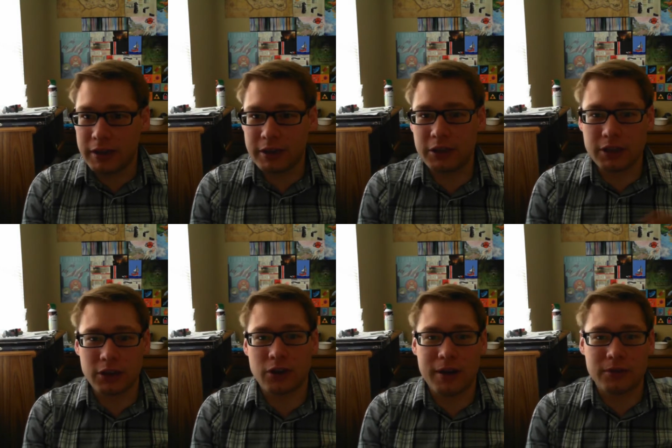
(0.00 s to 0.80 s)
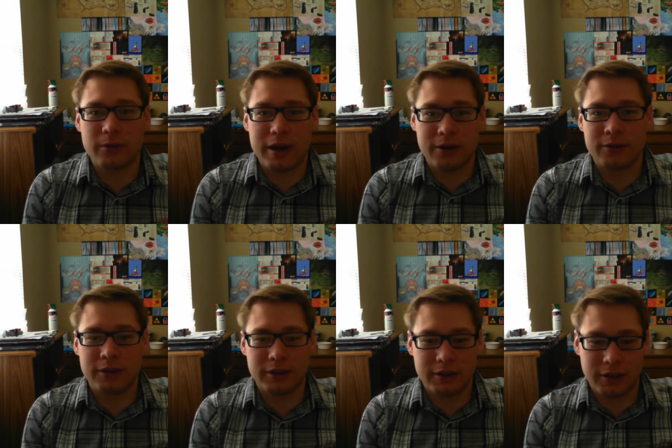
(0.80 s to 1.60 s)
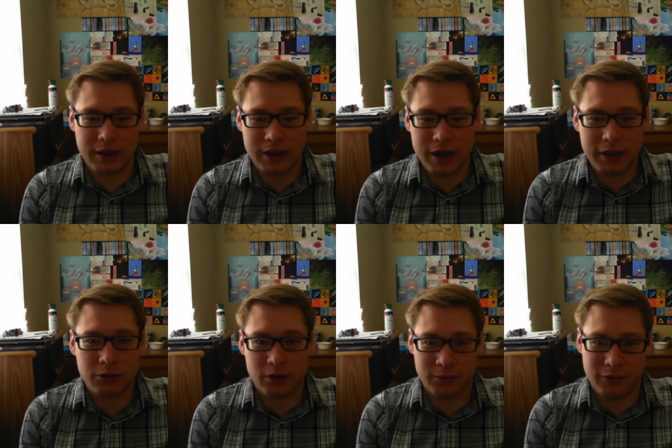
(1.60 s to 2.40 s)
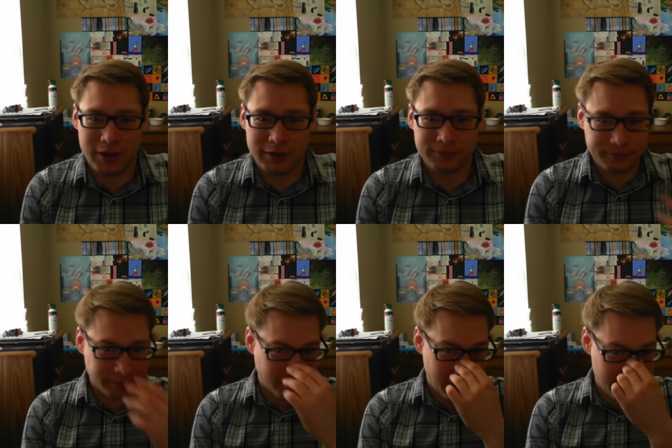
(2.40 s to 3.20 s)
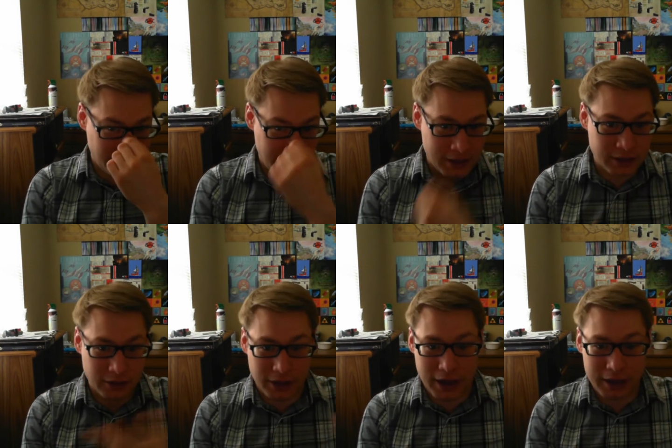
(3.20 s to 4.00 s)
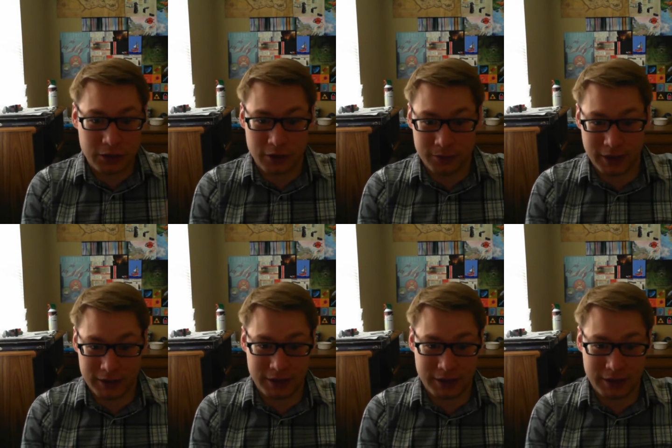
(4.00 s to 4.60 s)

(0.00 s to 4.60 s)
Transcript: is he just like drives around like in an ice cream van and he just hands out like ice cream